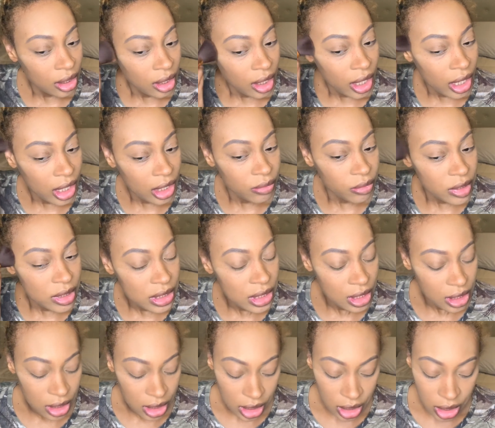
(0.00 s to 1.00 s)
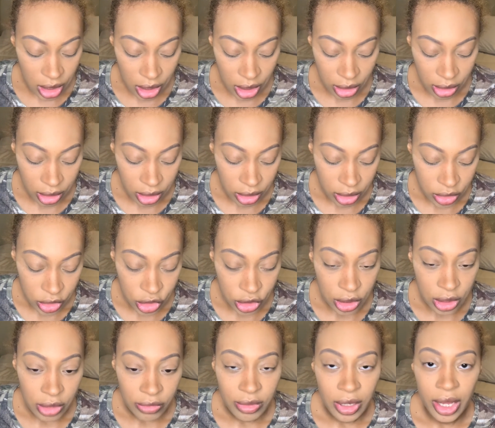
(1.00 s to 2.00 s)
Adam is gonna eat of the
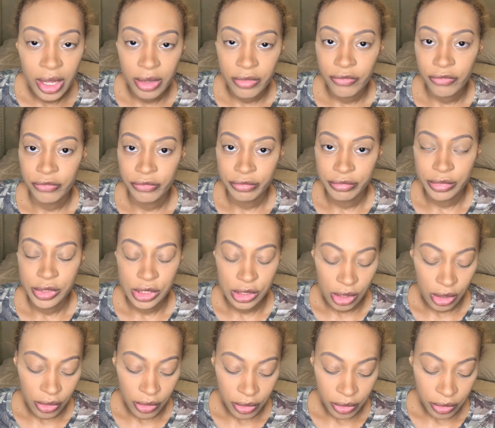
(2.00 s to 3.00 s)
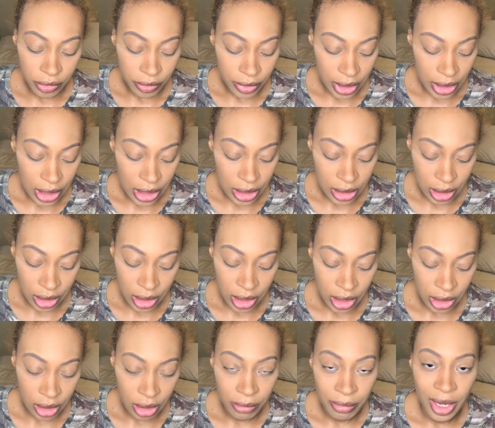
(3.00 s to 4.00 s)
tree of life. So we need to
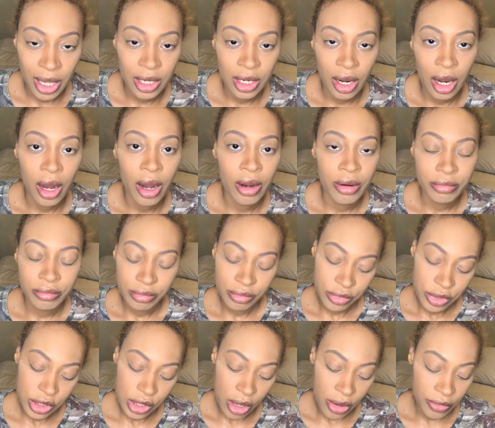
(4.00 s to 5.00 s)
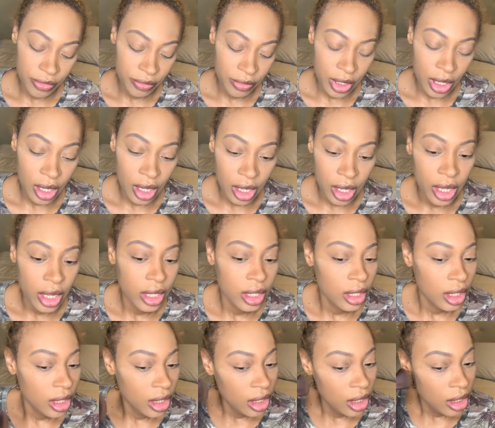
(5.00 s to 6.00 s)
get them out of there. So God
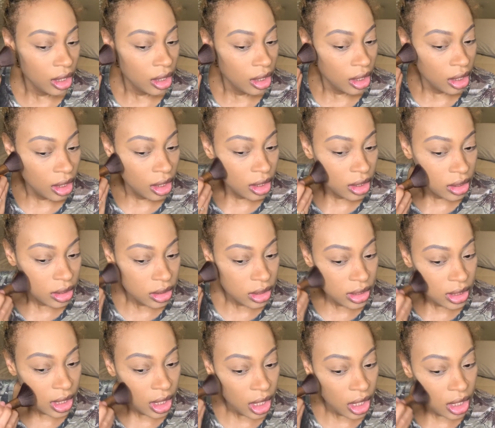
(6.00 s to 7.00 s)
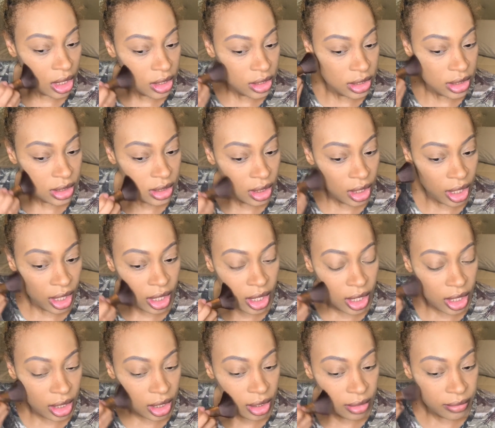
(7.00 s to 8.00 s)
takes
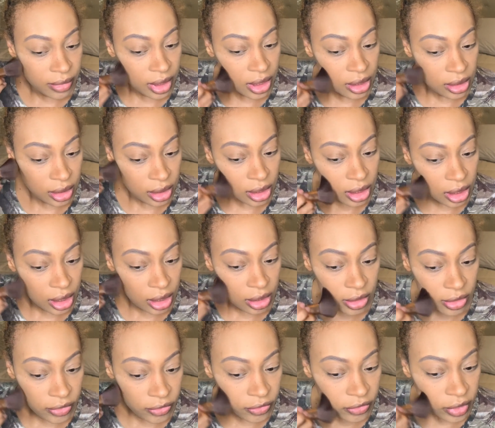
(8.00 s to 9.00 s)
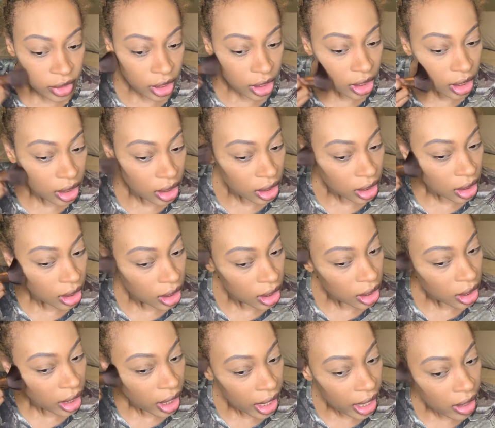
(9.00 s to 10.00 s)
Adam and Eve
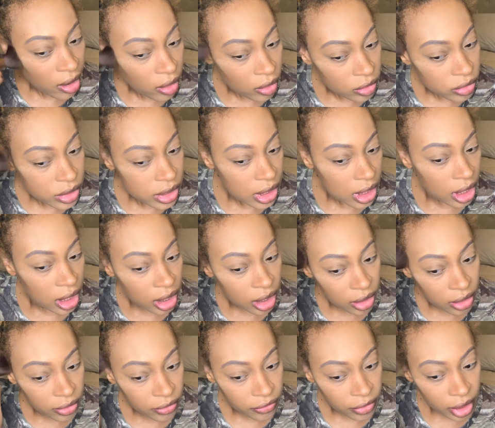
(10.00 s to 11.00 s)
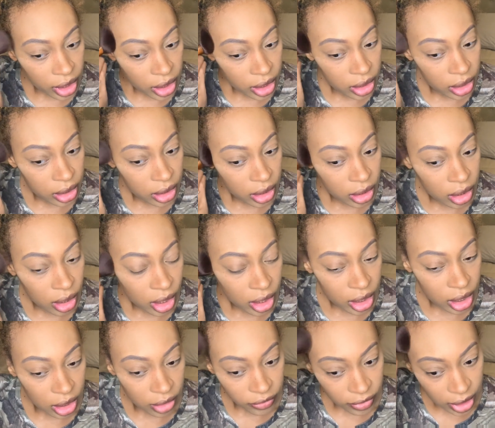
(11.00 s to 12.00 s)
out of the
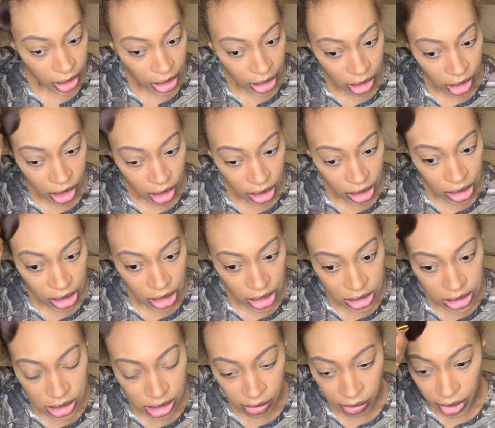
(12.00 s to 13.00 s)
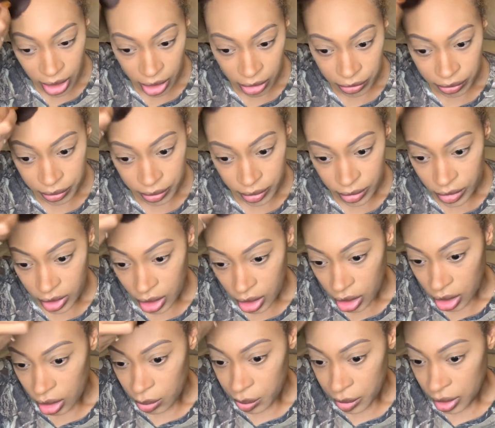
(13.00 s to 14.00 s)
Garden of Eden. He kicks them out.
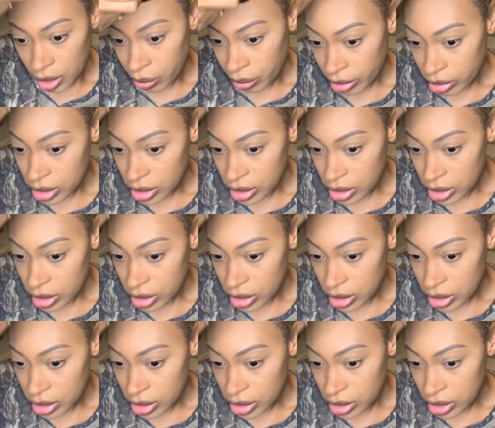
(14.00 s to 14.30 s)
People